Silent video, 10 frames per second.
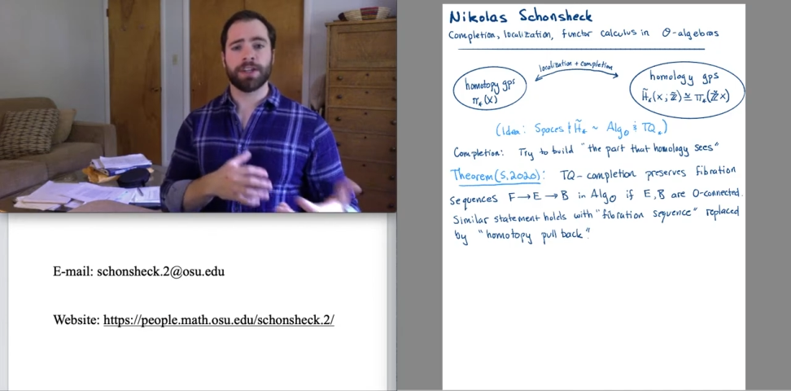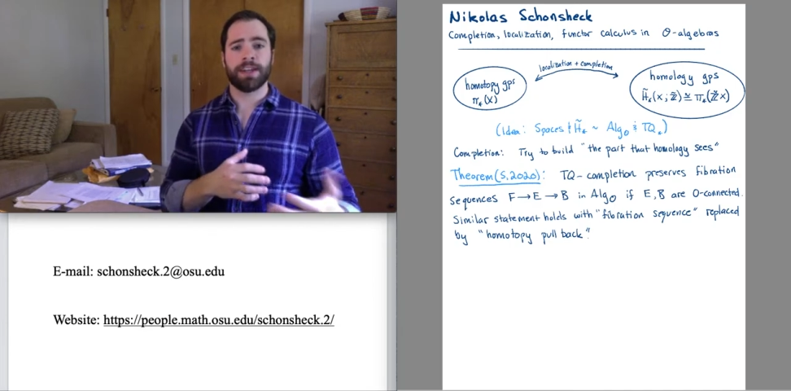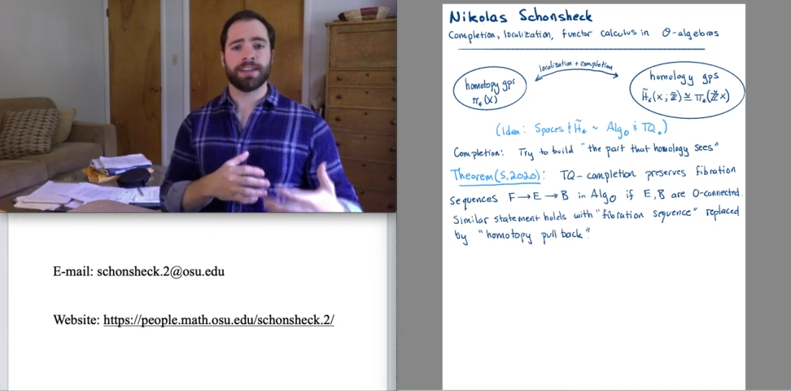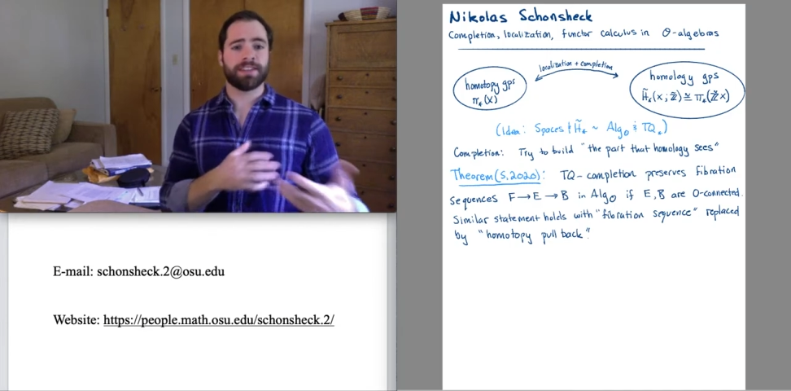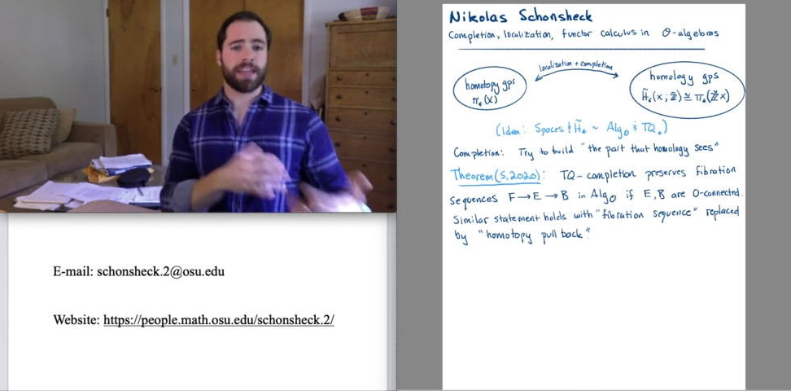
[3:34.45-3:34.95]
and
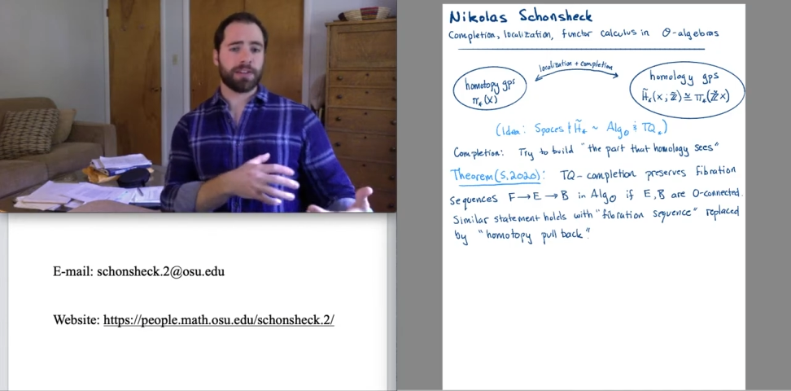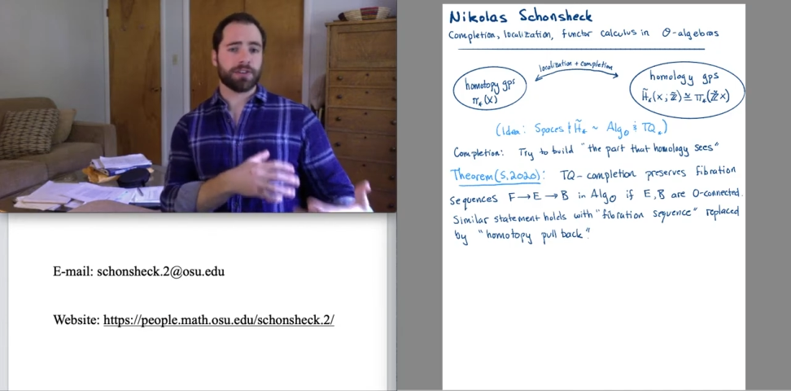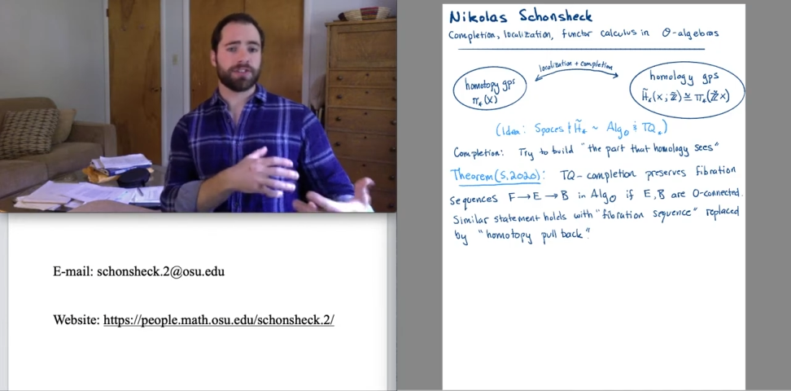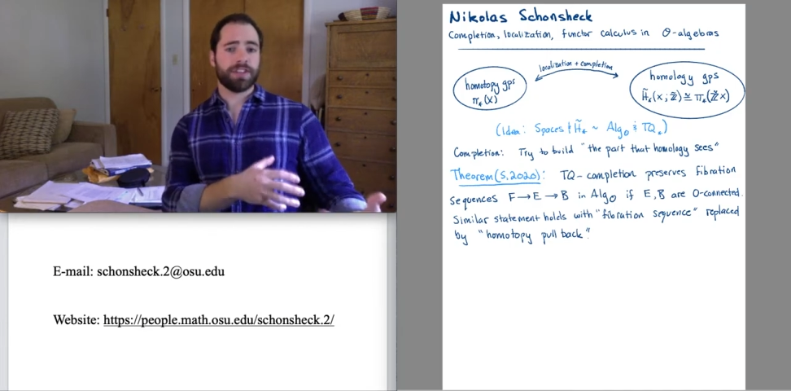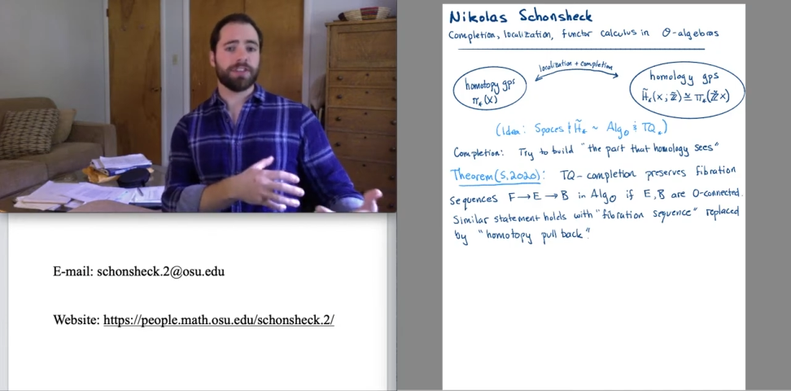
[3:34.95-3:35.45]
its Taylor
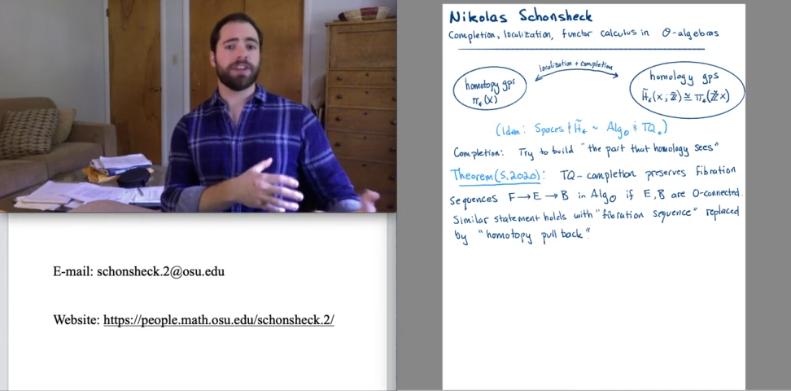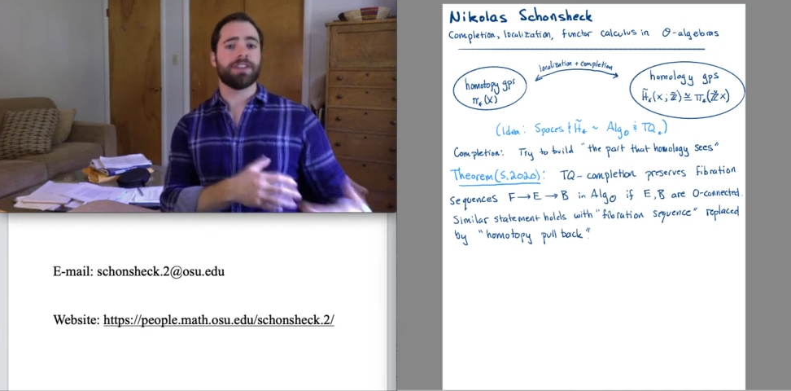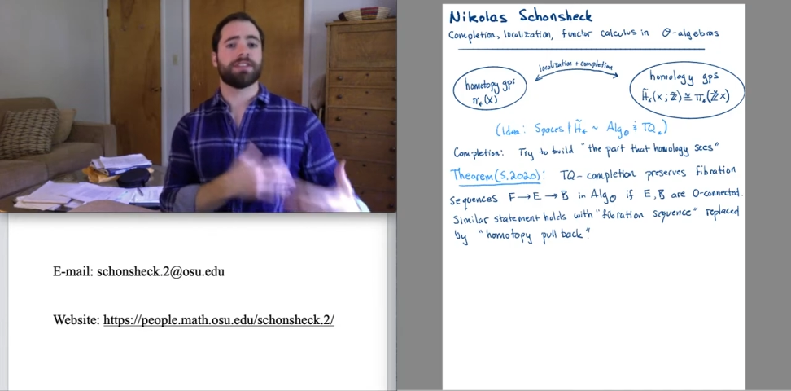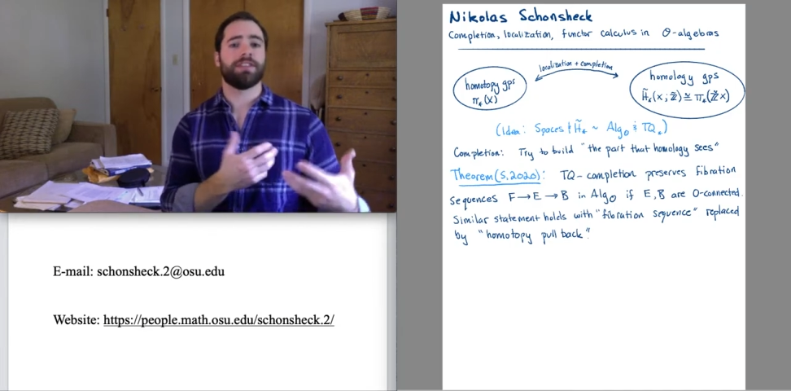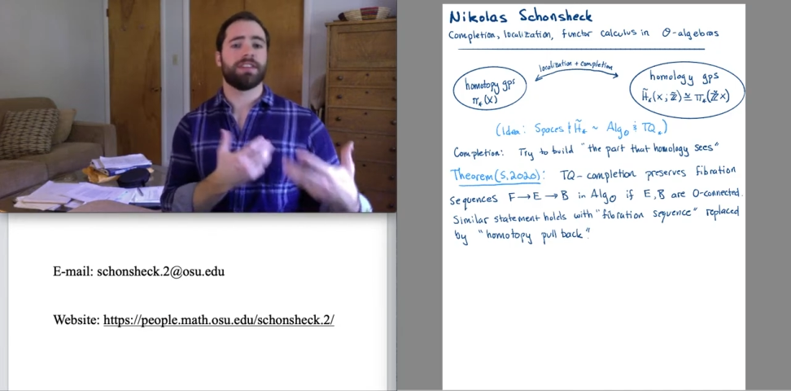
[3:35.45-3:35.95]

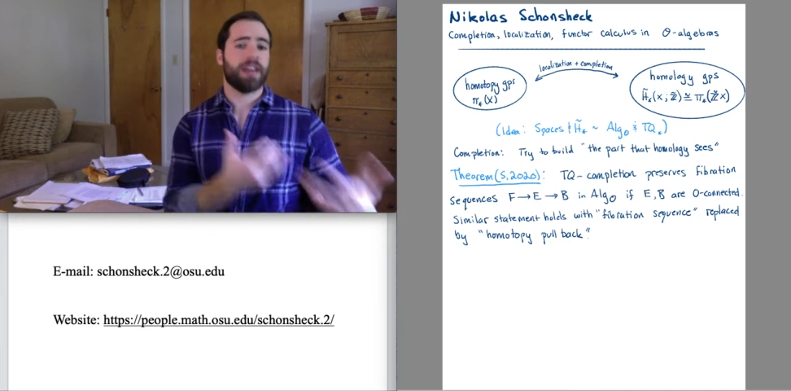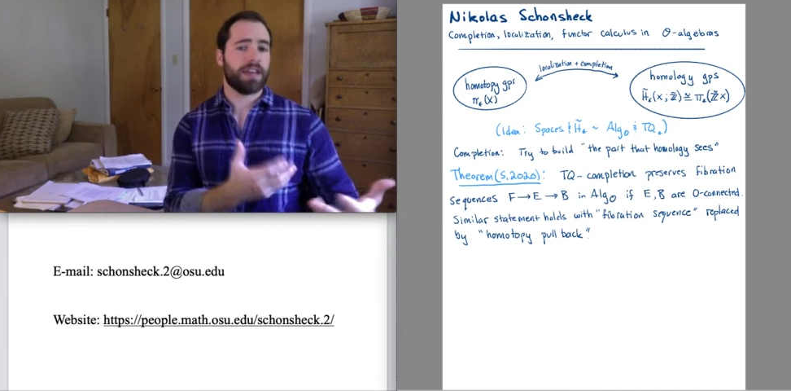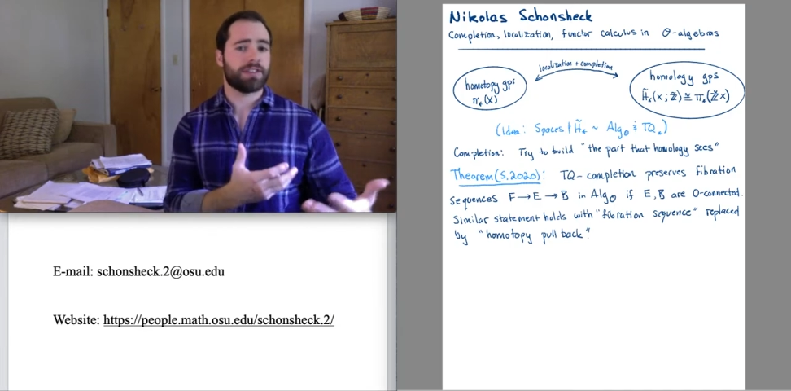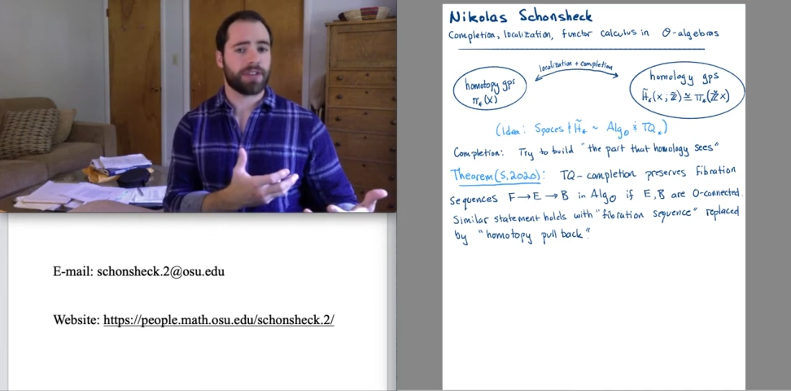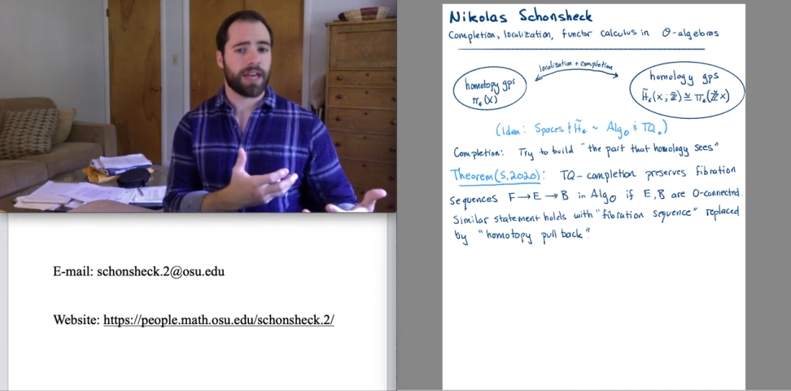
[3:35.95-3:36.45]
series in
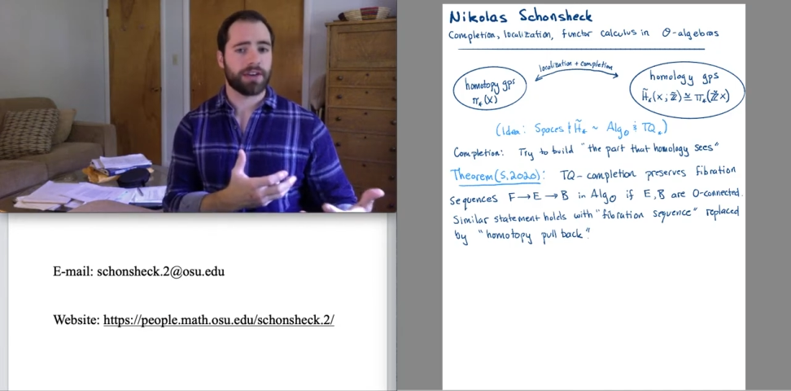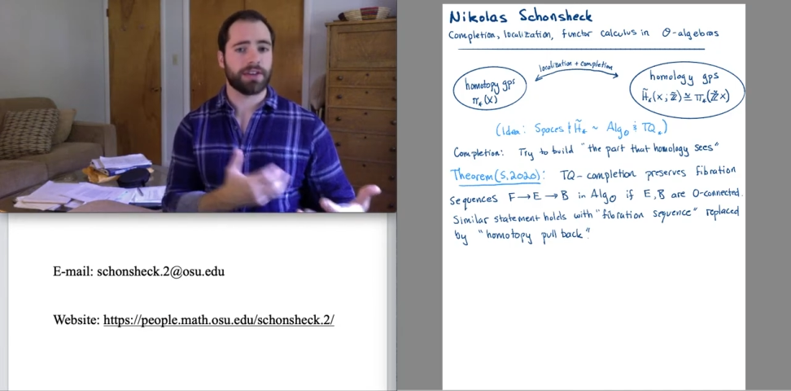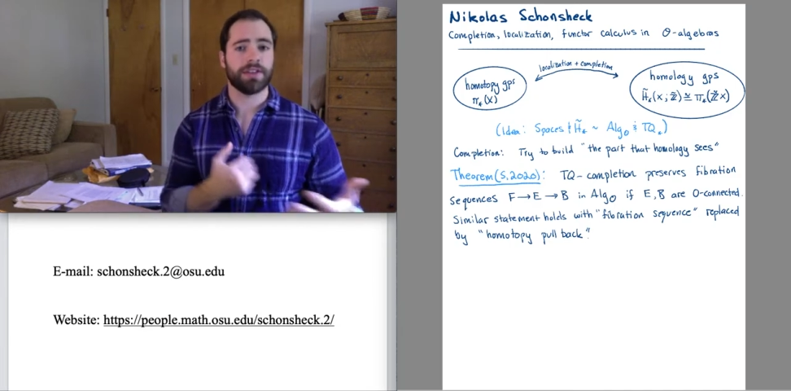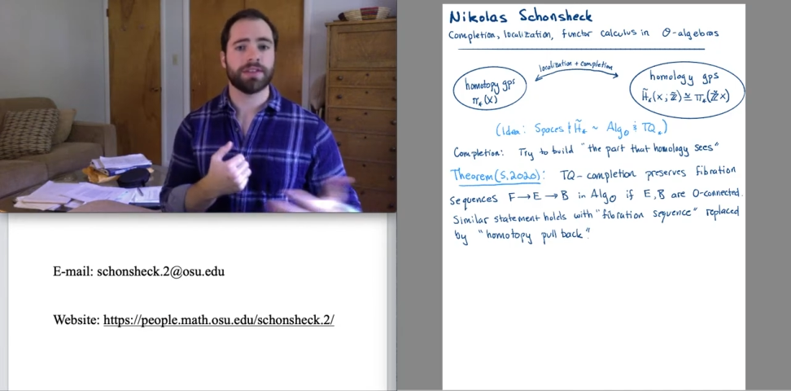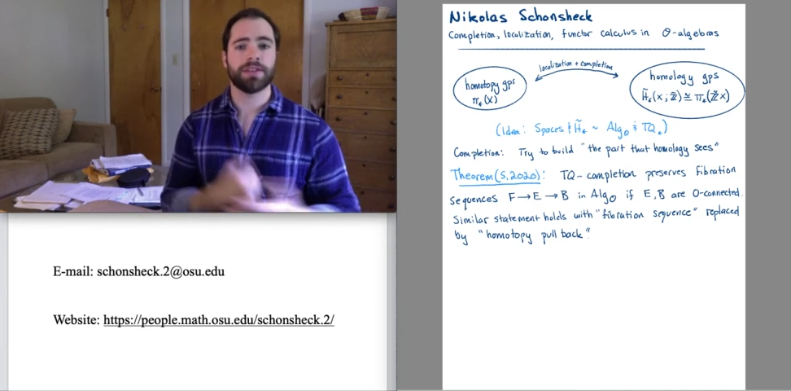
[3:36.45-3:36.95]
classical
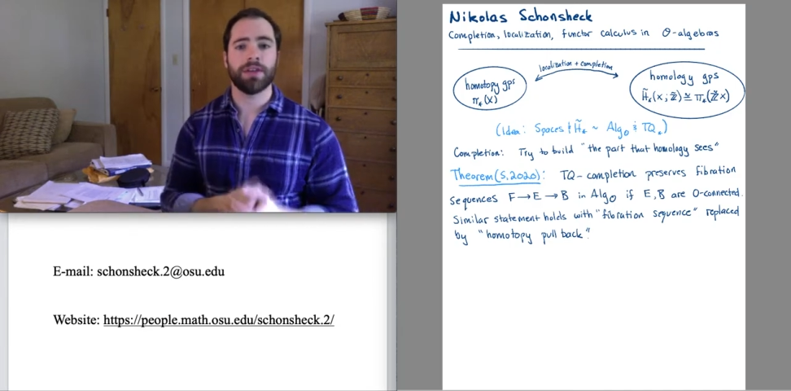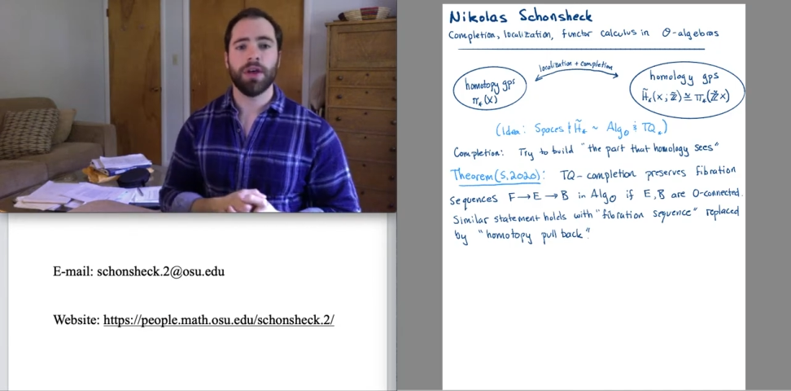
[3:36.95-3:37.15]
calculus,